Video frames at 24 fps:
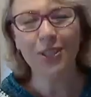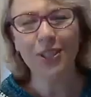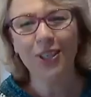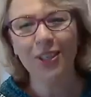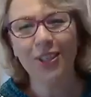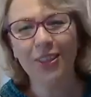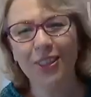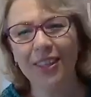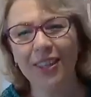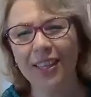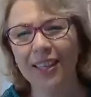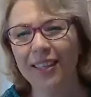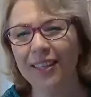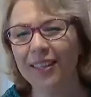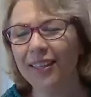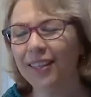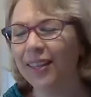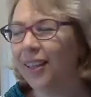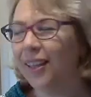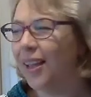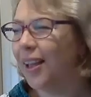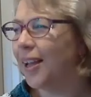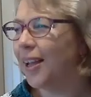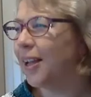do you think,
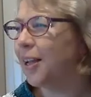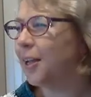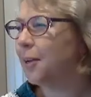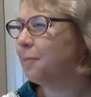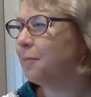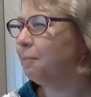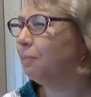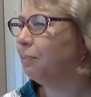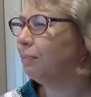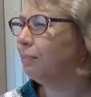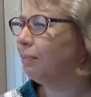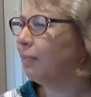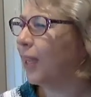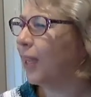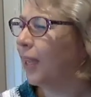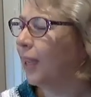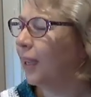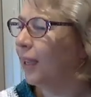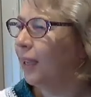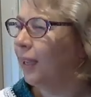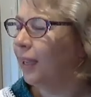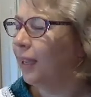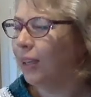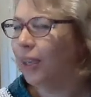
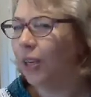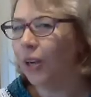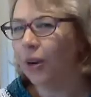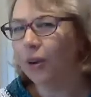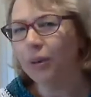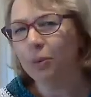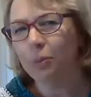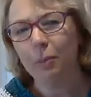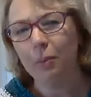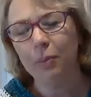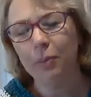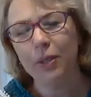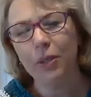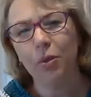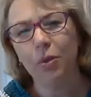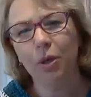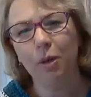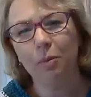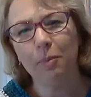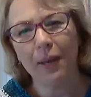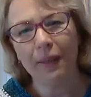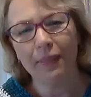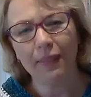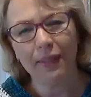you know, when we talk
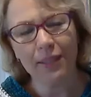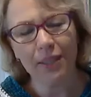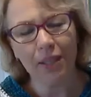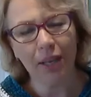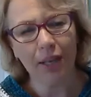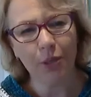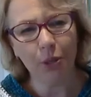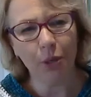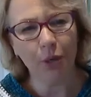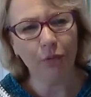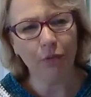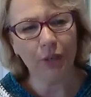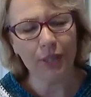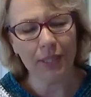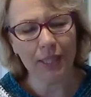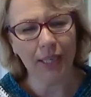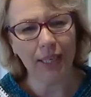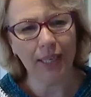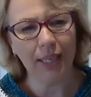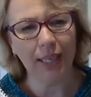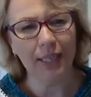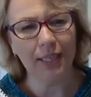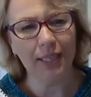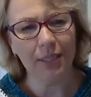about this idea of
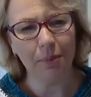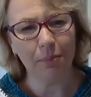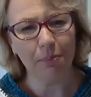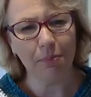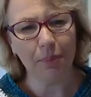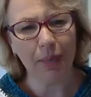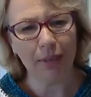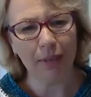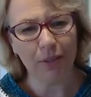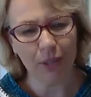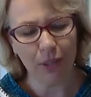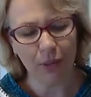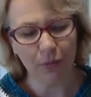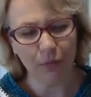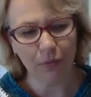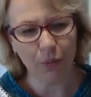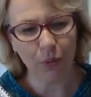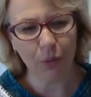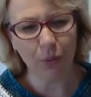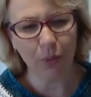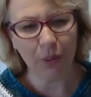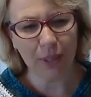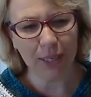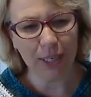resilience and bouncing
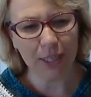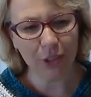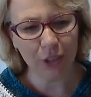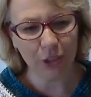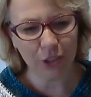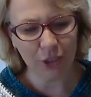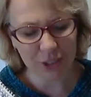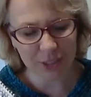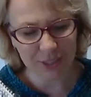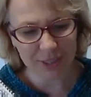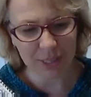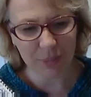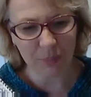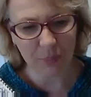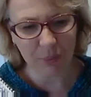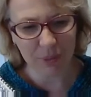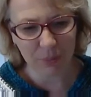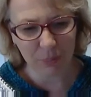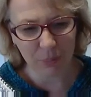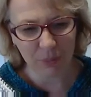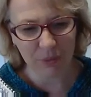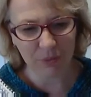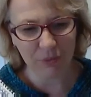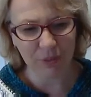forward, as you just said,
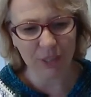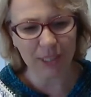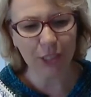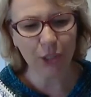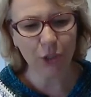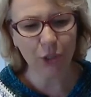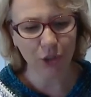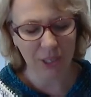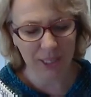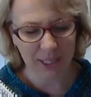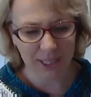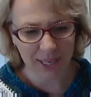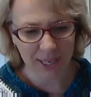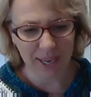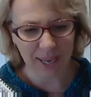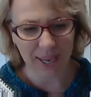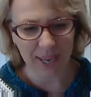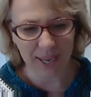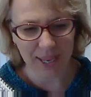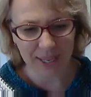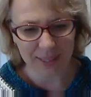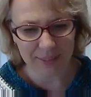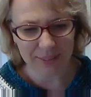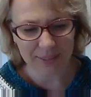we've literally
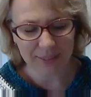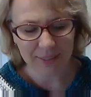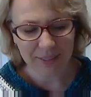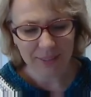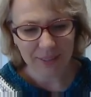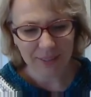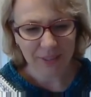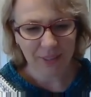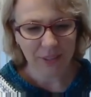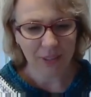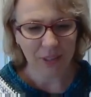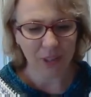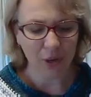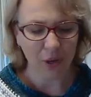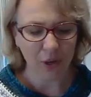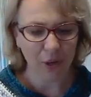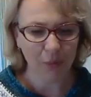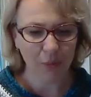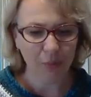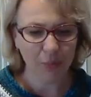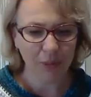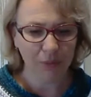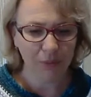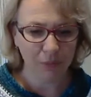had, you know,
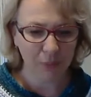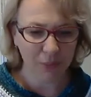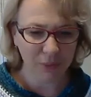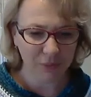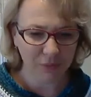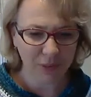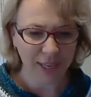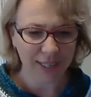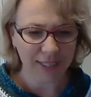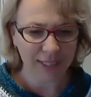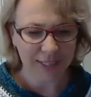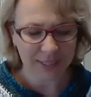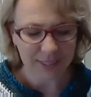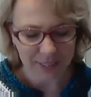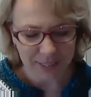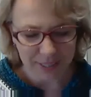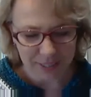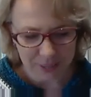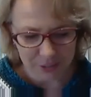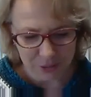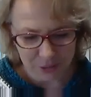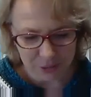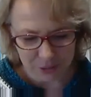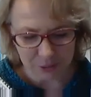we've had
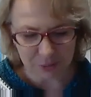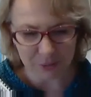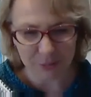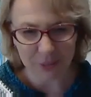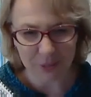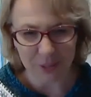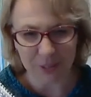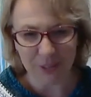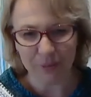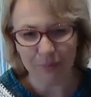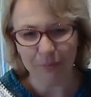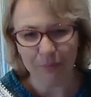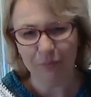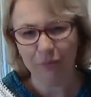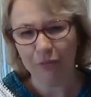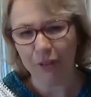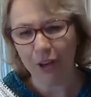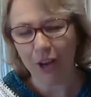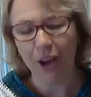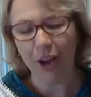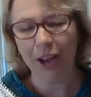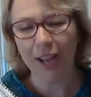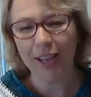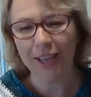the
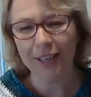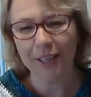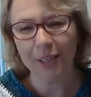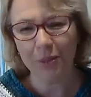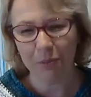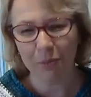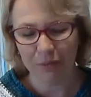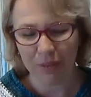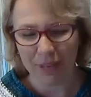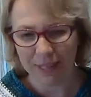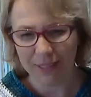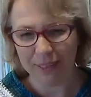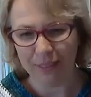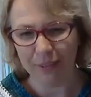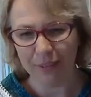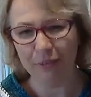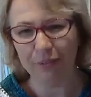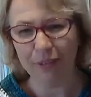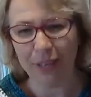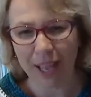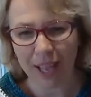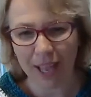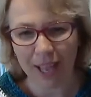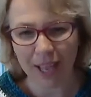fires, we've had the
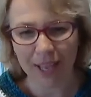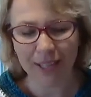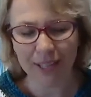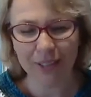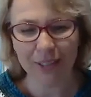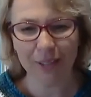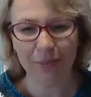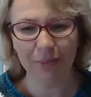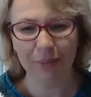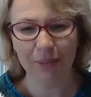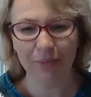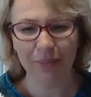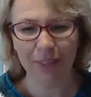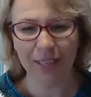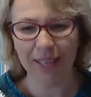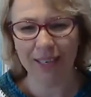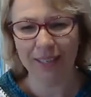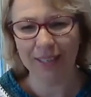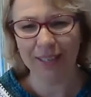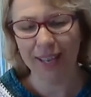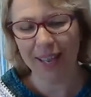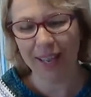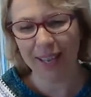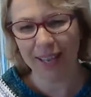floods, we've
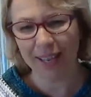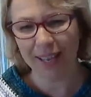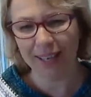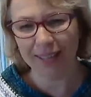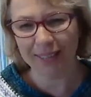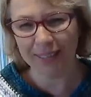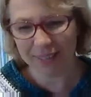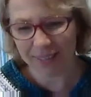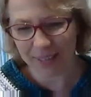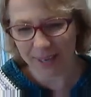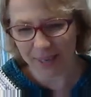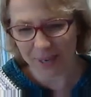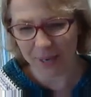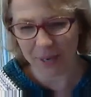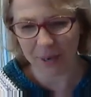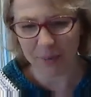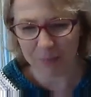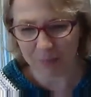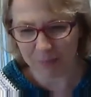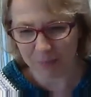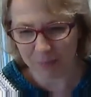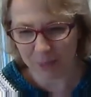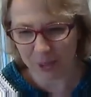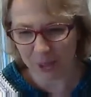then had,
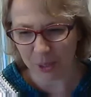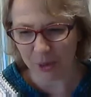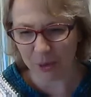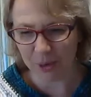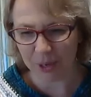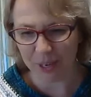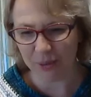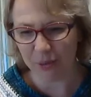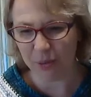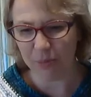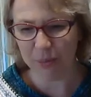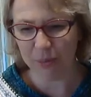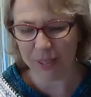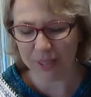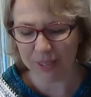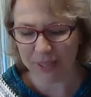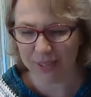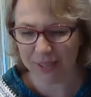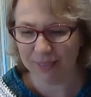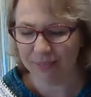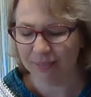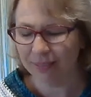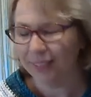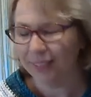you know, like almost,